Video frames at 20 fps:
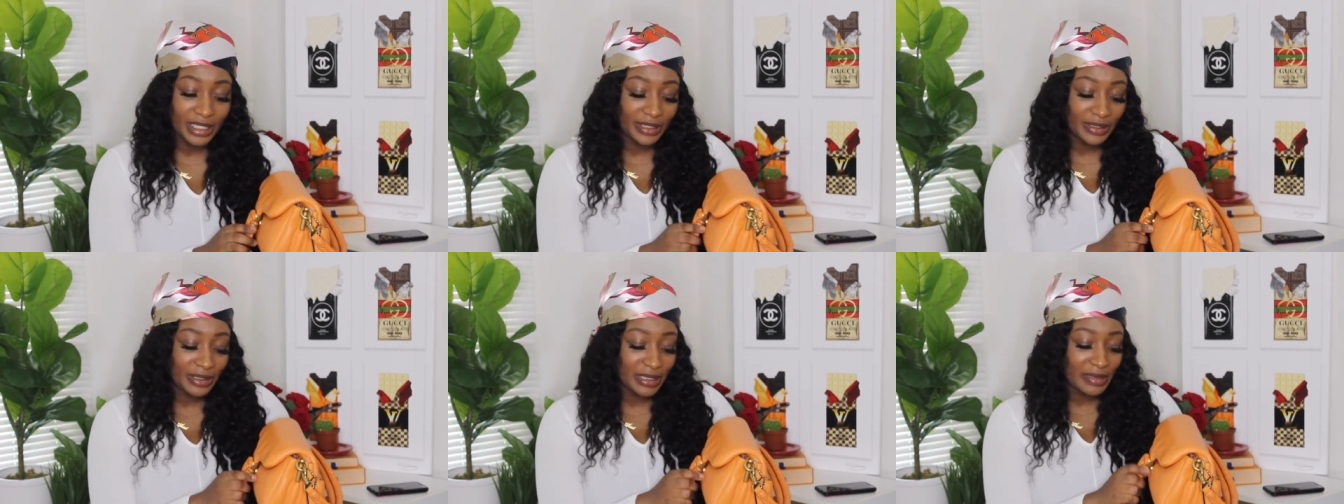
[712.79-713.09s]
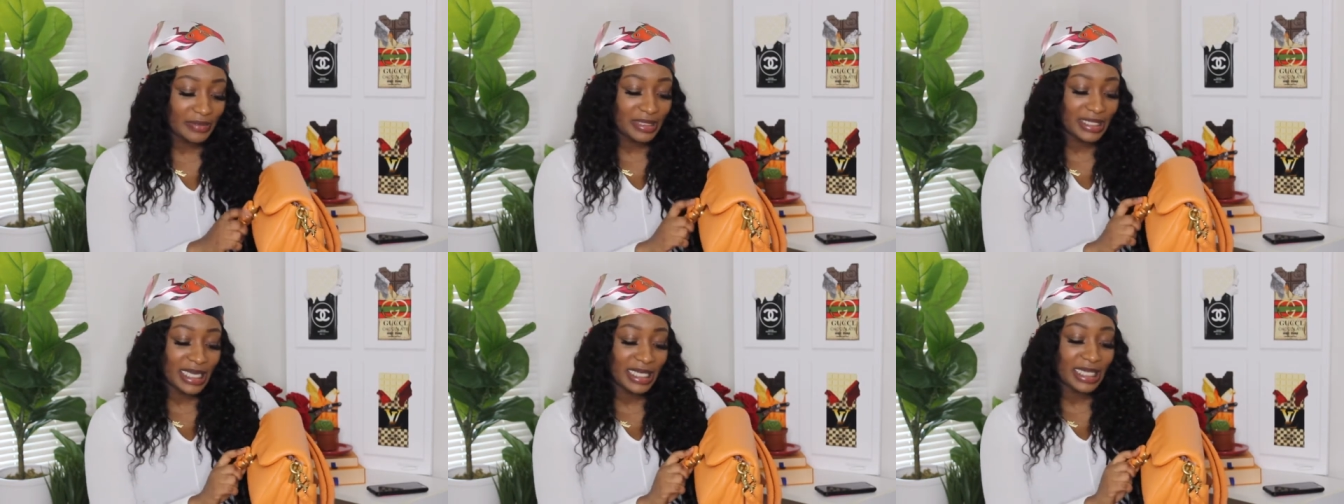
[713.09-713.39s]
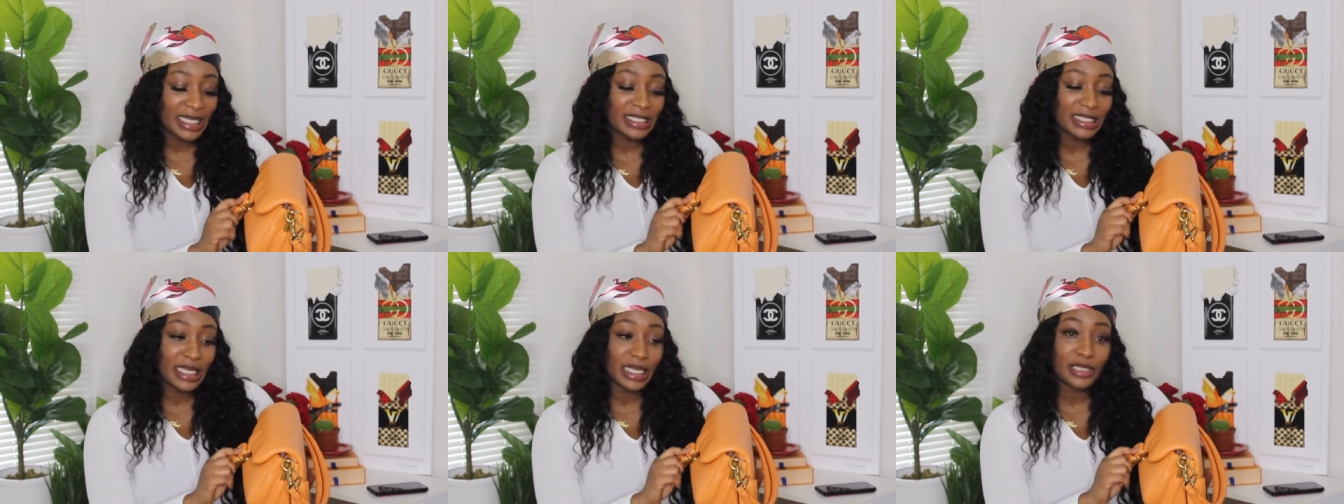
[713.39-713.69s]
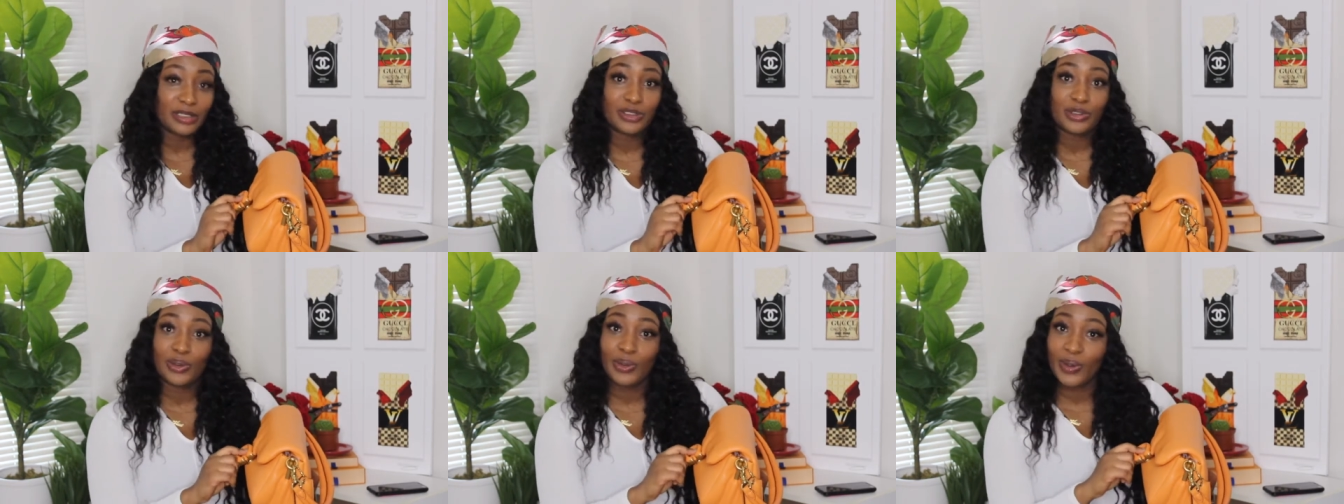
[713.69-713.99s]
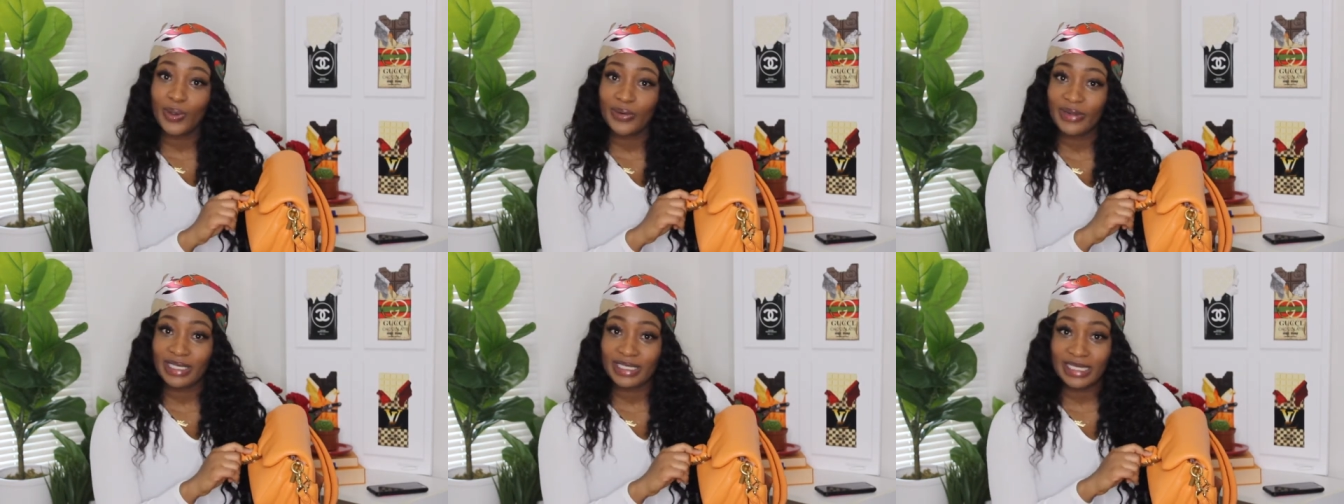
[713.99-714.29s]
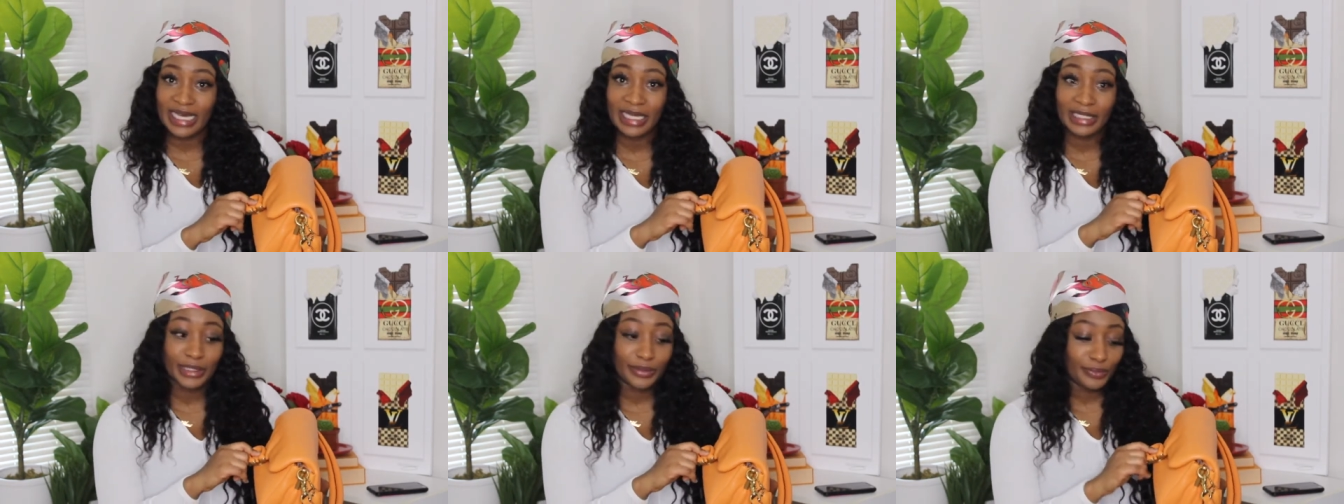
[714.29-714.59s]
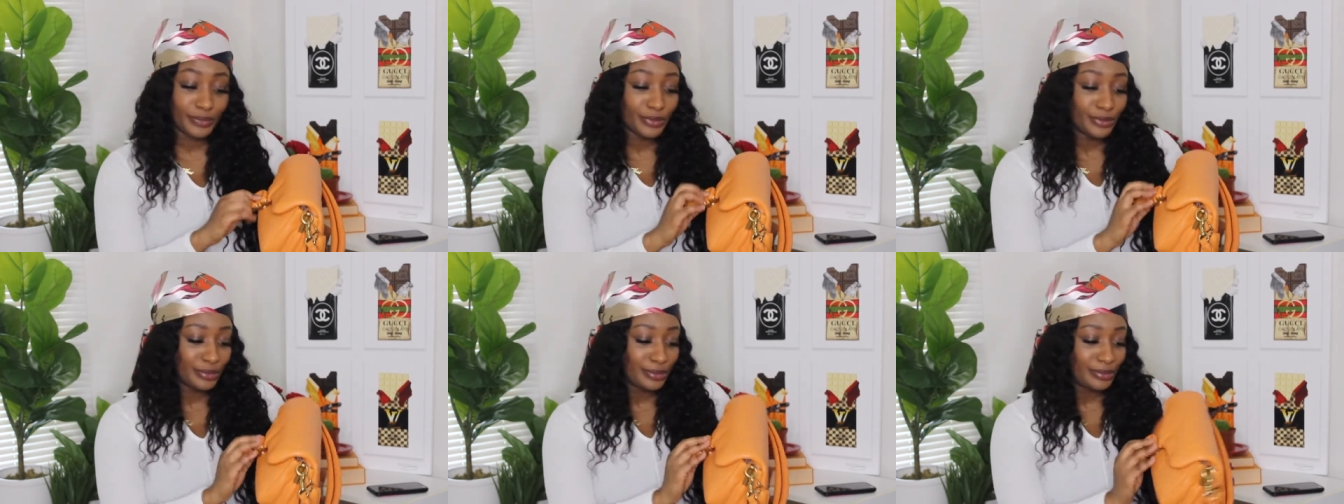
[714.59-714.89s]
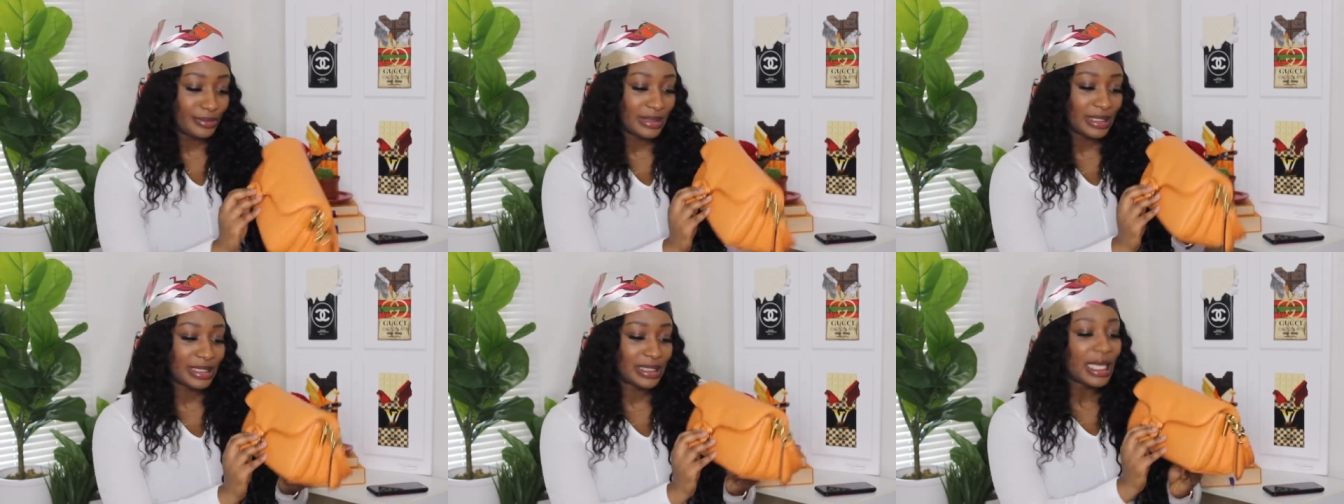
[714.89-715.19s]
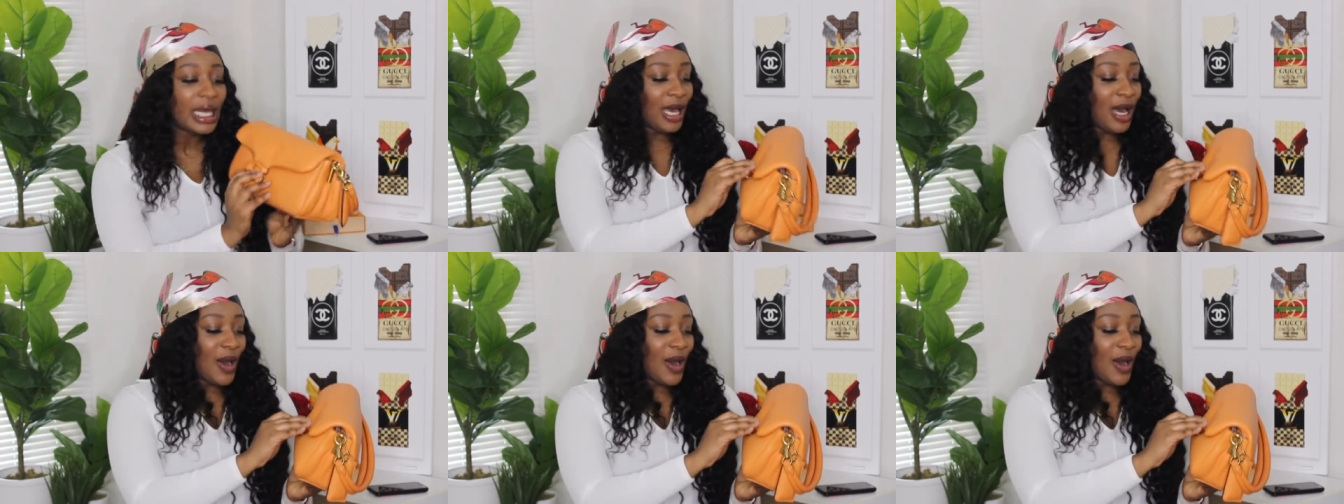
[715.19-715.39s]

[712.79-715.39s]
You know what I'm saying? Let's take a tour inside the rooms.